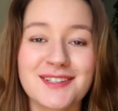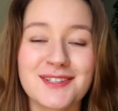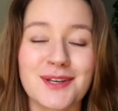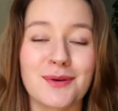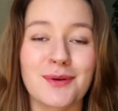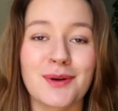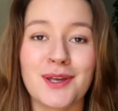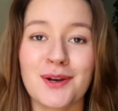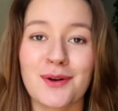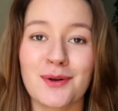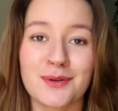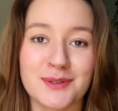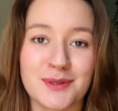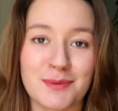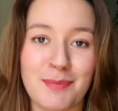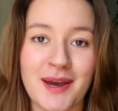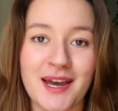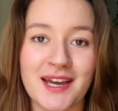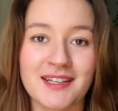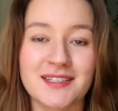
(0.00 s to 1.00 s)
So it all
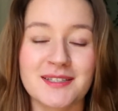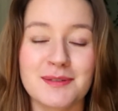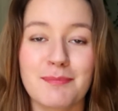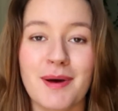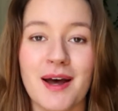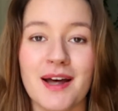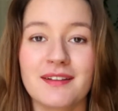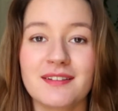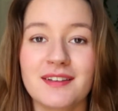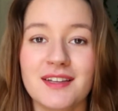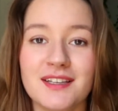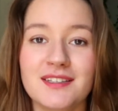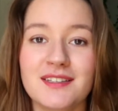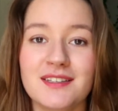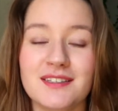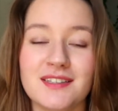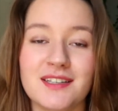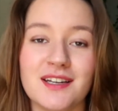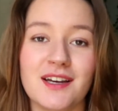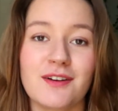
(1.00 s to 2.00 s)
depends, but this
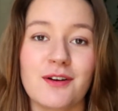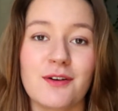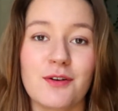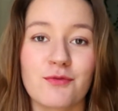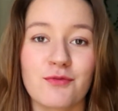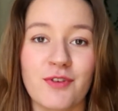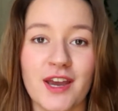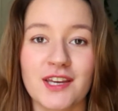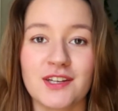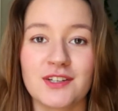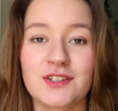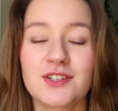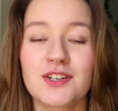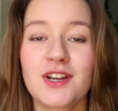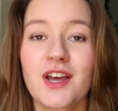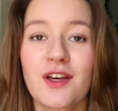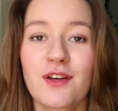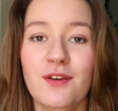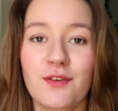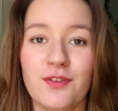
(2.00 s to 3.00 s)
is the range,
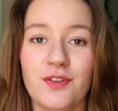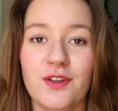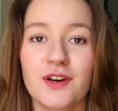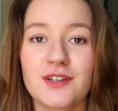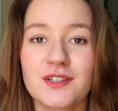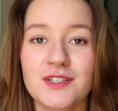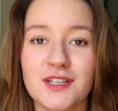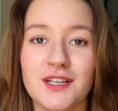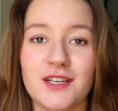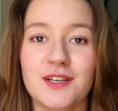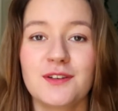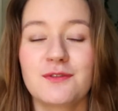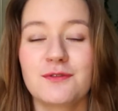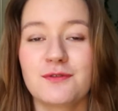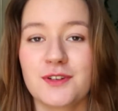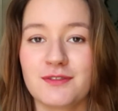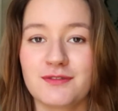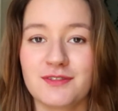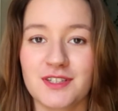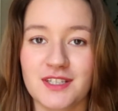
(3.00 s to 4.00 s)
£30,000
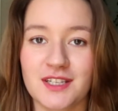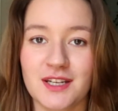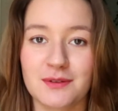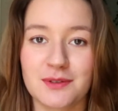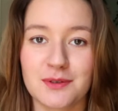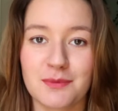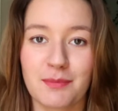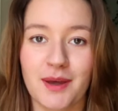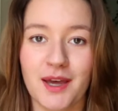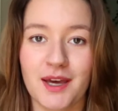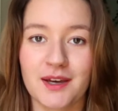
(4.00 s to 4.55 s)
to £50,000.